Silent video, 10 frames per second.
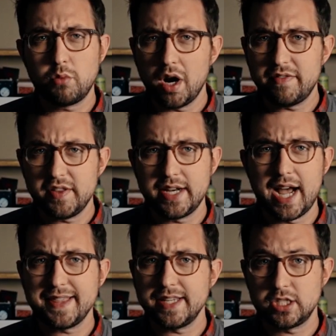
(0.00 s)
more often than
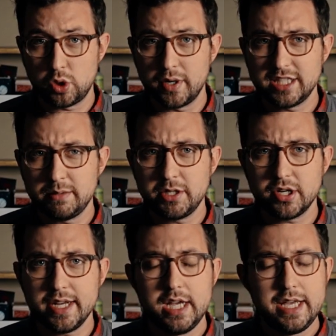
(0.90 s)
not, this story
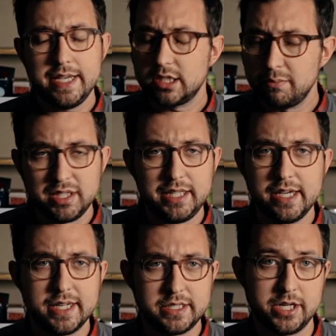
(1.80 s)
symmetry is completely
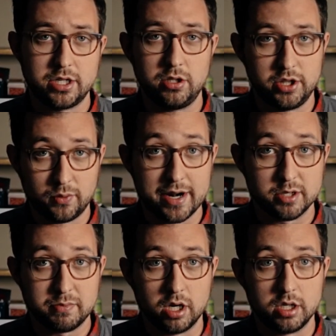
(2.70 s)
unintentional on the
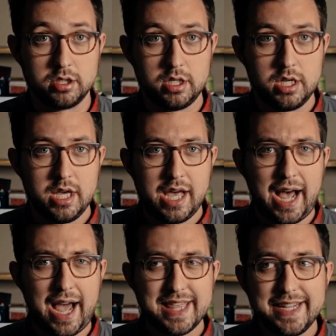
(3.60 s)
writer's part.
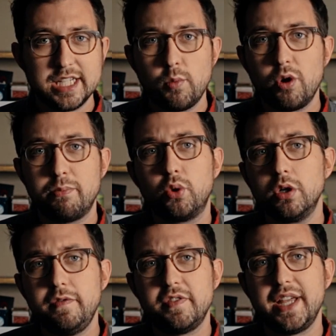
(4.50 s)
I think it's more
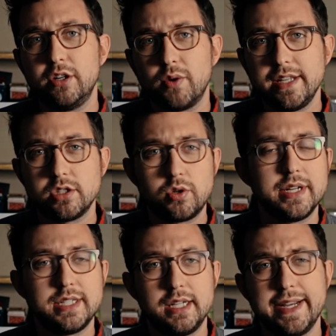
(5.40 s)
proof that great
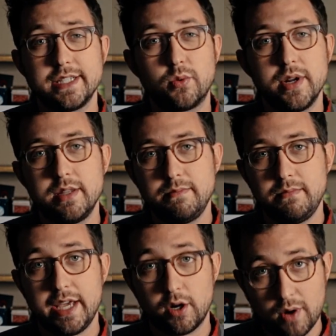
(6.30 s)
storytelling has a
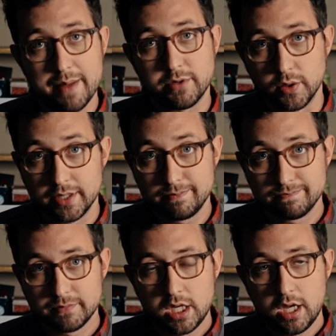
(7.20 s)
rhythm and a rhyme to it.
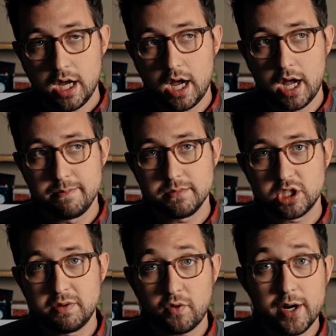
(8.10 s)

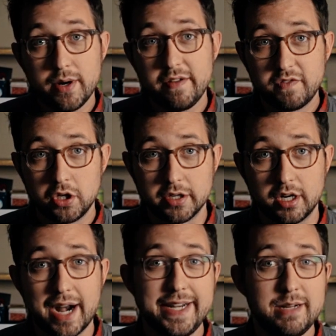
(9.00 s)
So before I go any
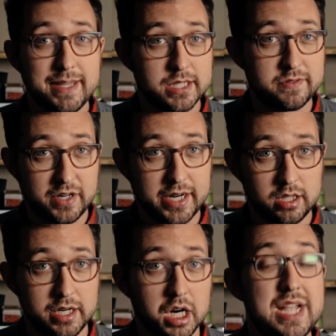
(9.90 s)
further, I need to make this very
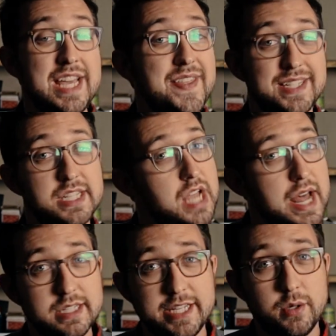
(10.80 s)
clear. This is
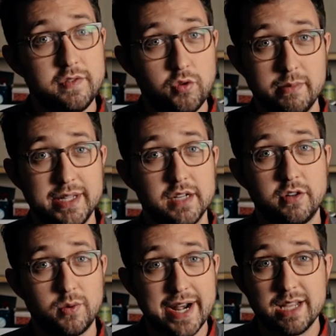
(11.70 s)
not a secret formula
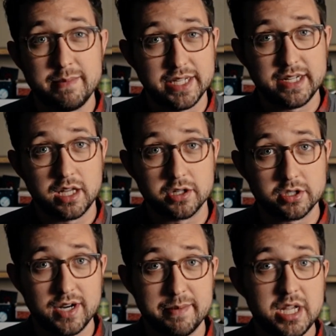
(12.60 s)
for writing $1 million
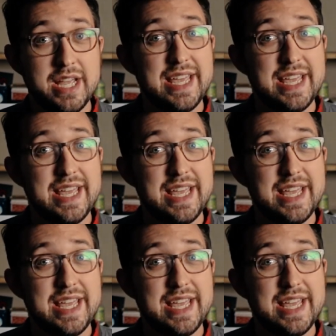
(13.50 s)
script.